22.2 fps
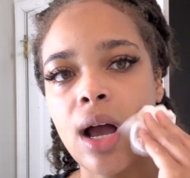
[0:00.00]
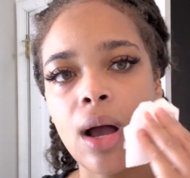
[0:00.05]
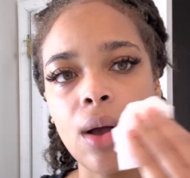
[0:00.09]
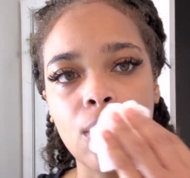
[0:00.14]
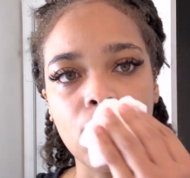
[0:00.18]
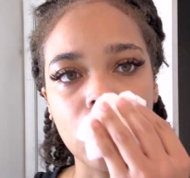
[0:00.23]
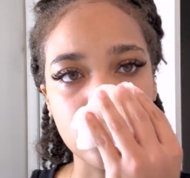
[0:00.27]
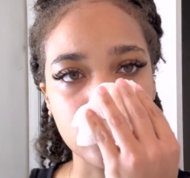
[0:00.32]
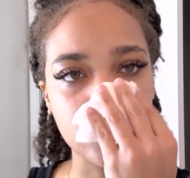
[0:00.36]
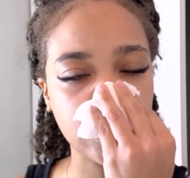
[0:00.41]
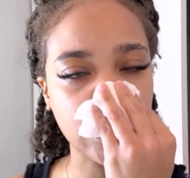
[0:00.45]

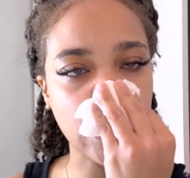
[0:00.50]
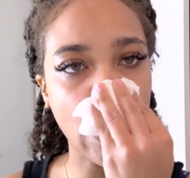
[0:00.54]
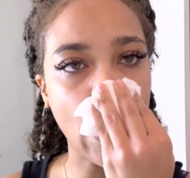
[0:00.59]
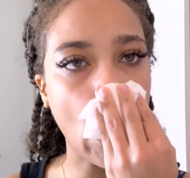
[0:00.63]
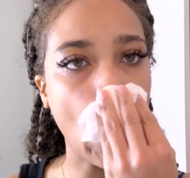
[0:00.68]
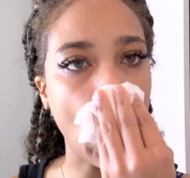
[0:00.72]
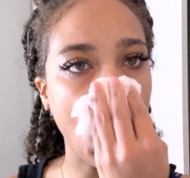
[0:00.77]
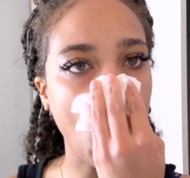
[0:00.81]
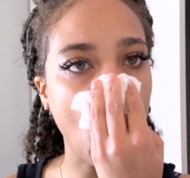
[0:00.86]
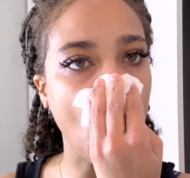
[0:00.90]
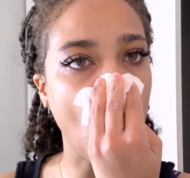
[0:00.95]
So
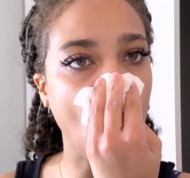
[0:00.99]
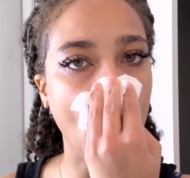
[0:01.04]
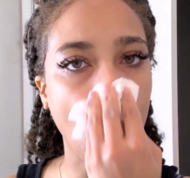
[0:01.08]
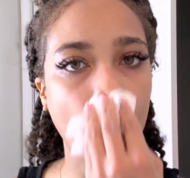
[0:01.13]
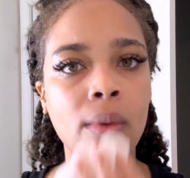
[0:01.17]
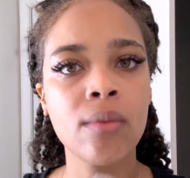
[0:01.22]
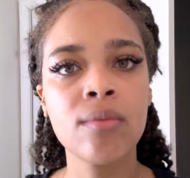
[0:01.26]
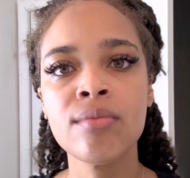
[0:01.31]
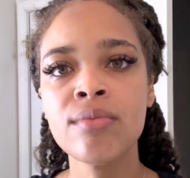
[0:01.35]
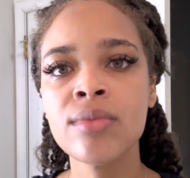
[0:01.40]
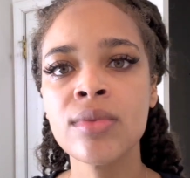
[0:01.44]

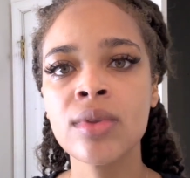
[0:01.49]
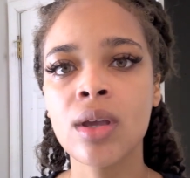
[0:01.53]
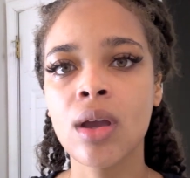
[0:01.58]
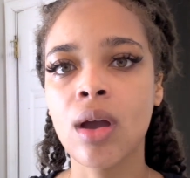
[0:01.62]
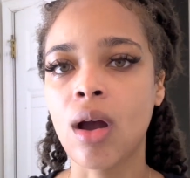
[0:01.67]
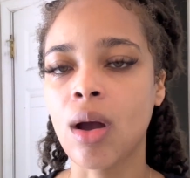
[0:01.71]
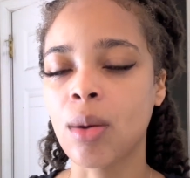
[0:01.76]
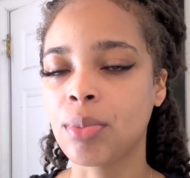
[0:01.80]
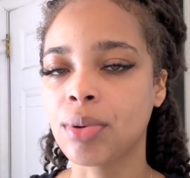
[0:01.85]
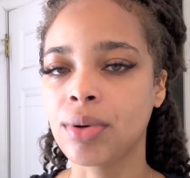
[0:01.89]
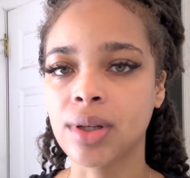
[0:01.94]
grab yourself a
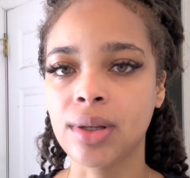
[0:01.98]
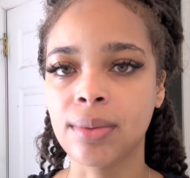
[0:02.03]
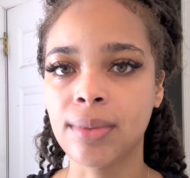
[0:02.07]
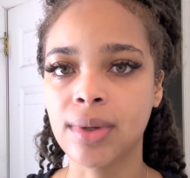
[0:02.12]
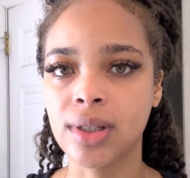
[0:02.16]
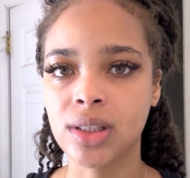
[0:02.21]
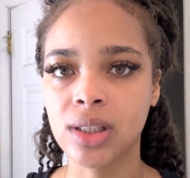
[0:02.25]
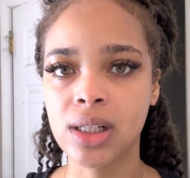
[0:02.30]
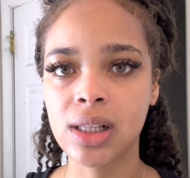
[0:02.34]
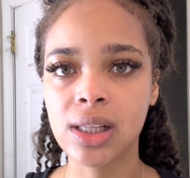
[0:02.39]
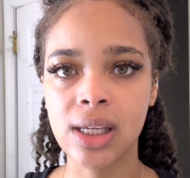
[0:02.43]
paper
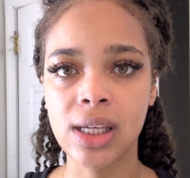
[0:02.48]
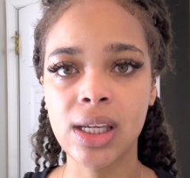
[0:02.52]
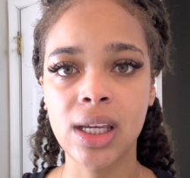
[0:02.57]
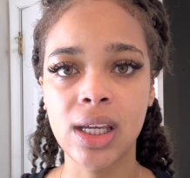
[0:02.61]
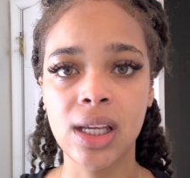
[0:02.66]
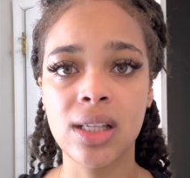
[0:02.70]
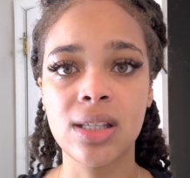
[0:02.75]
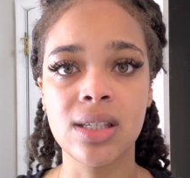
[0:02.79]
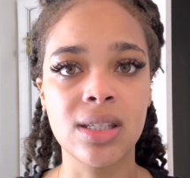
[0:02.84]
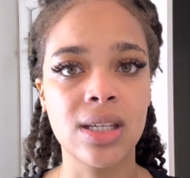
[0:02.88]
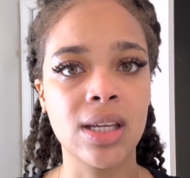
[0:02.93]
towel
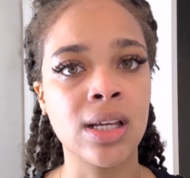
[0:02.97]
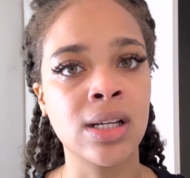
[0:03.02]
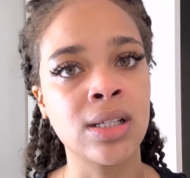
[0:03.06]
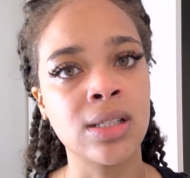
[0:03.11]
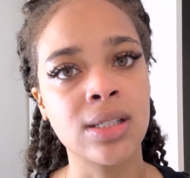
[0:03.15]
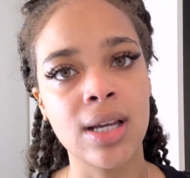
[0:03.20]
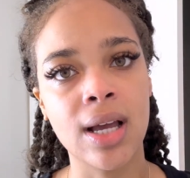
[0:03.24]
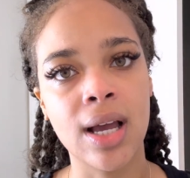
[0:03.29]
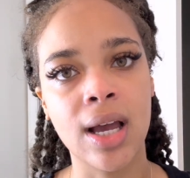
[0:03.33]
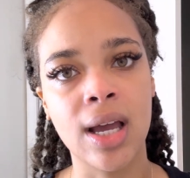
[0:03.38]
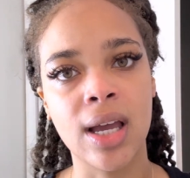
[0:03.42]
and
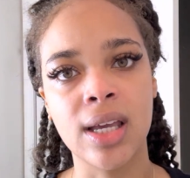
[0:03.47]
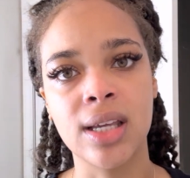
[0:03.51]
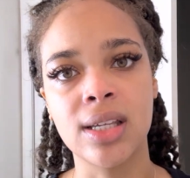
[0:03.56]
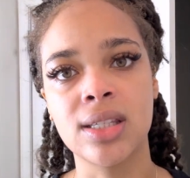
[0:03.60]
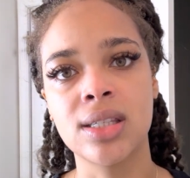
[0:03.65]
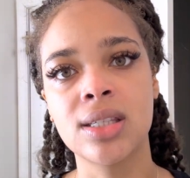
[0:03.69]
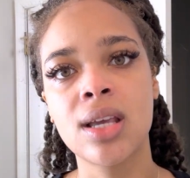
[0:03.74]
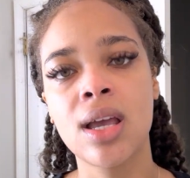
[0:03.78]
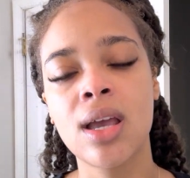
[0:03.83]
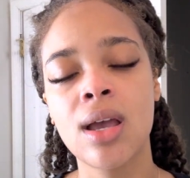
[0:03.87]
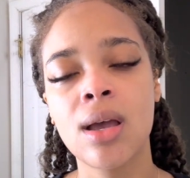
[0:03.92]
start
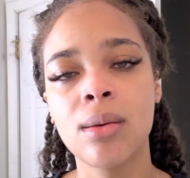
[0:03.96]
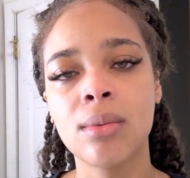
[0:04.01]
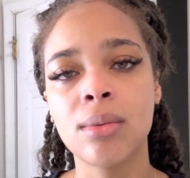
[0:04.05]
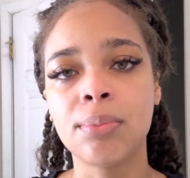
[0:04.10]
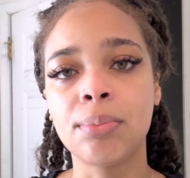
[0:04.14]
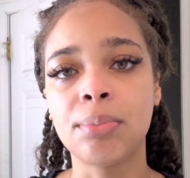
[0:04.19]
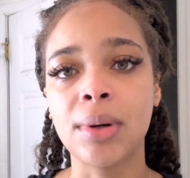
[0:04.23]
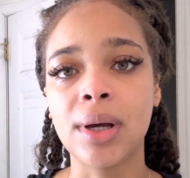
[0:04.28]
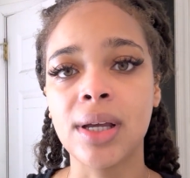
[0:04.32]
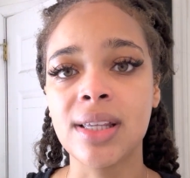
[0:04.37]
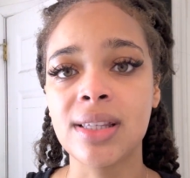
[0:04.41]
using that,
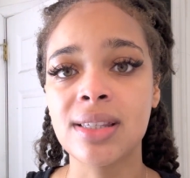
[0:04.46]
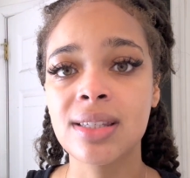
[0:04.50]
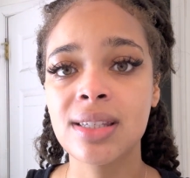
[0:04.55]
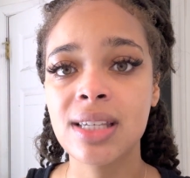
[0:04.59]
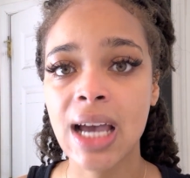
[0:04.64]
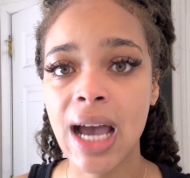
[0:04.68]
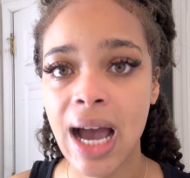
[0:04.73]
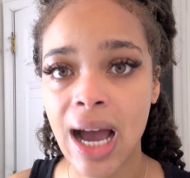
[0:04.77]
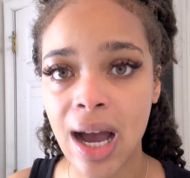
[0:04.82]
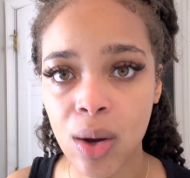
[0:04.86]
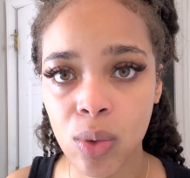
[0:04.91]
y'all.
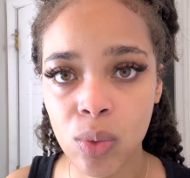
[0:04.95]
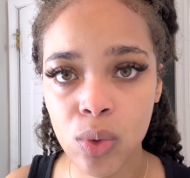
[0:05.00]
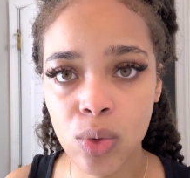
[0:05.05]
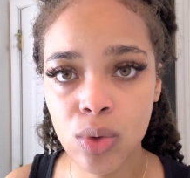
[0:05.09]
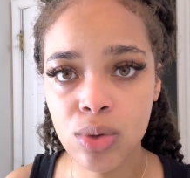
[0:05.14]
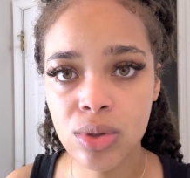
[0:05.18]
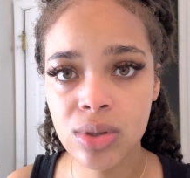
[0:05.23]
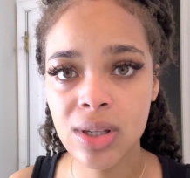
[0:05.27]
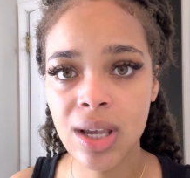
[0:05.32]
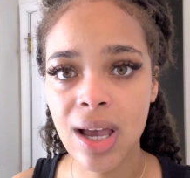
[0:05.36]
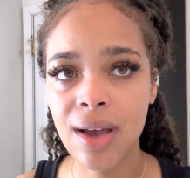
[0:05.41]
Okay,
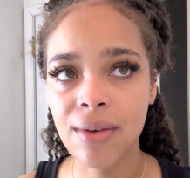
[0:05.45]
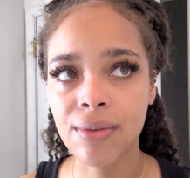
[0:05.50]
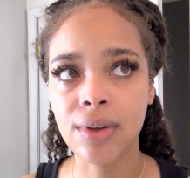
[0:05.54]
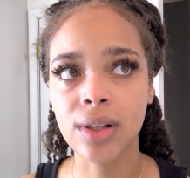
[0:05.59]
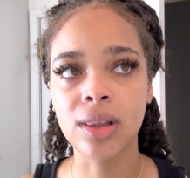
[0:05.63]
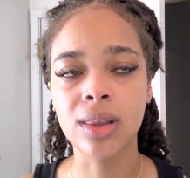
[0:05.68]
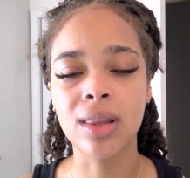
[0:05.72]
so toner